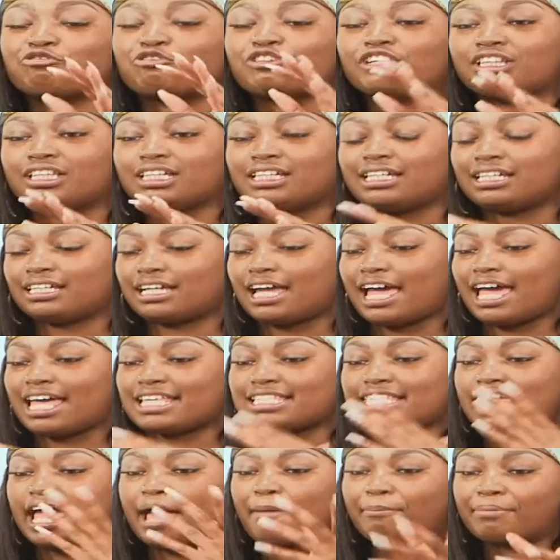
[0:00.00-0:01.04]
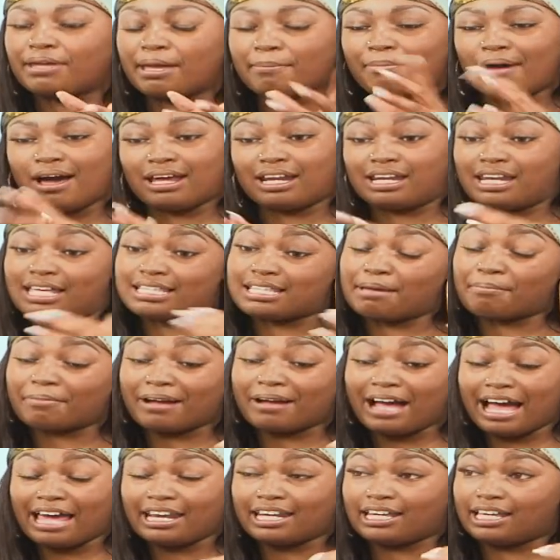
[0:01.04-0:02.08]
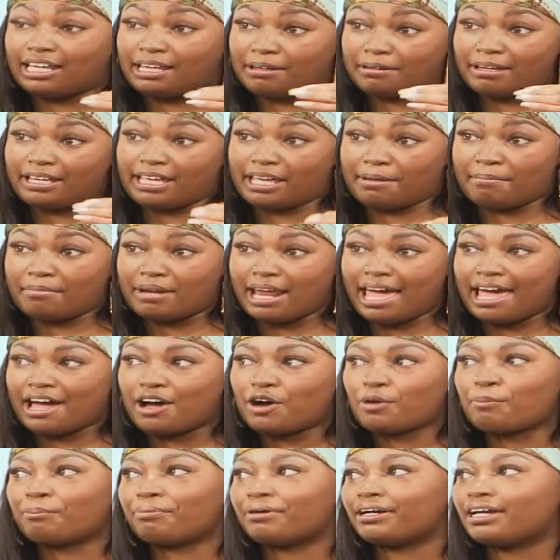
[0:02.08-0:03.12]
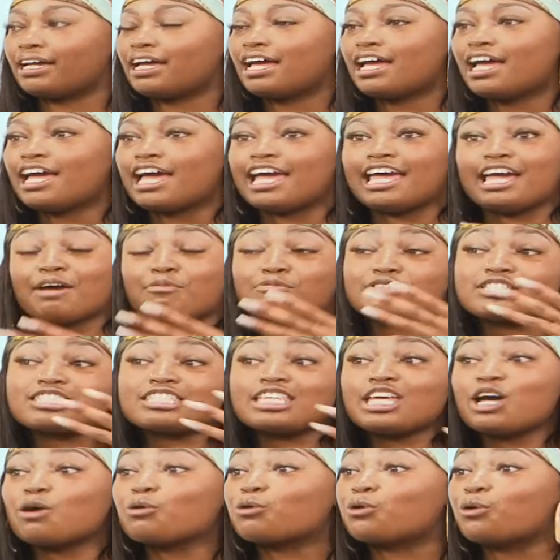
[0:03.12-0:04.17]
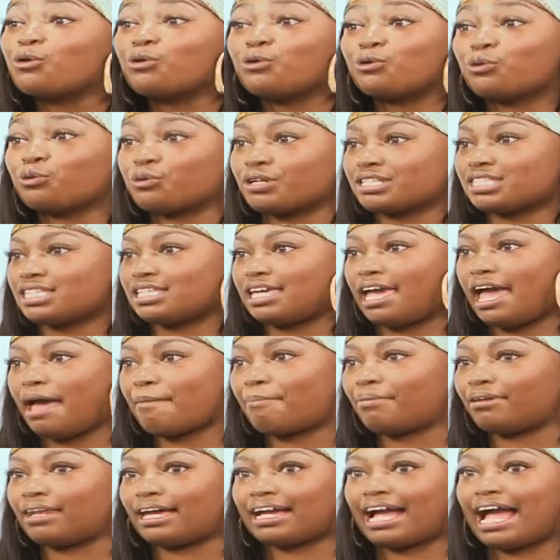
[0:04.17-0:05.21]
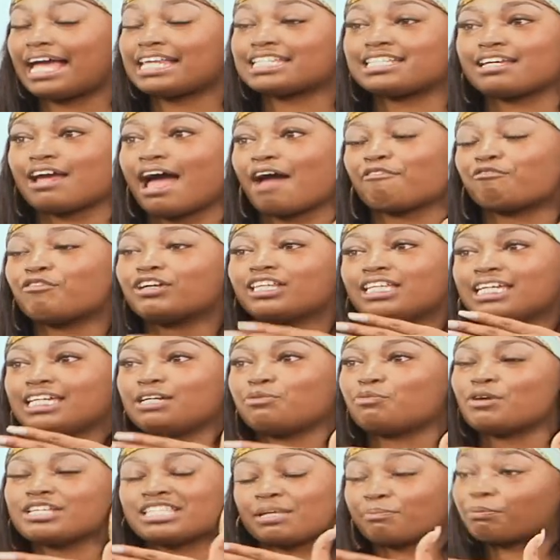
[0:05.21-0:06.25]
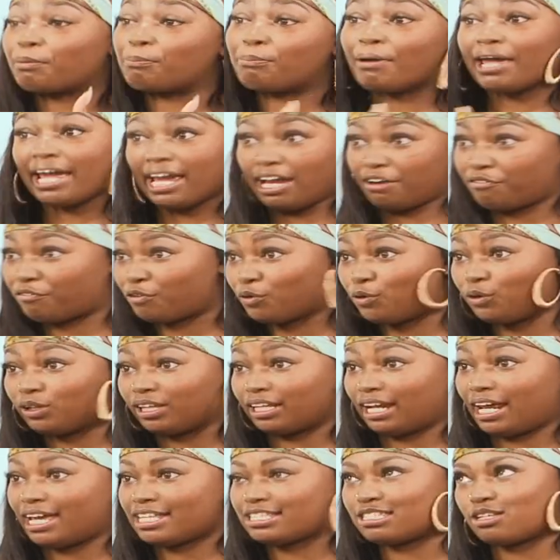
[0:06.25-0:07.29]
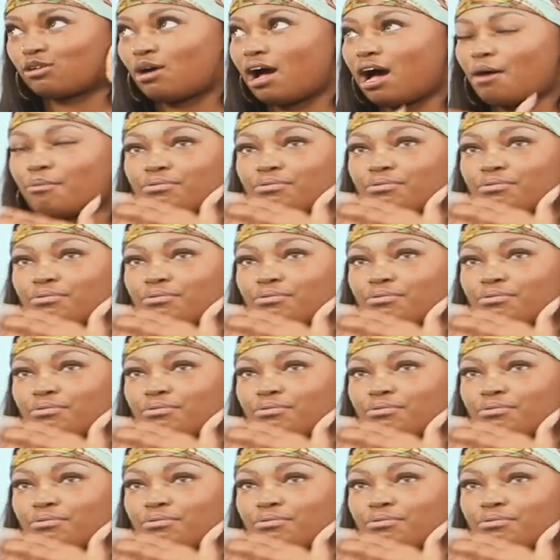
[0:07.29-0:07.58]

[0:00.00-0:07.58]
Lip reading: really as happy about it as I'm kind of am now, but it was still cool to see happen. Like I really wasn't prepared for all of that, so I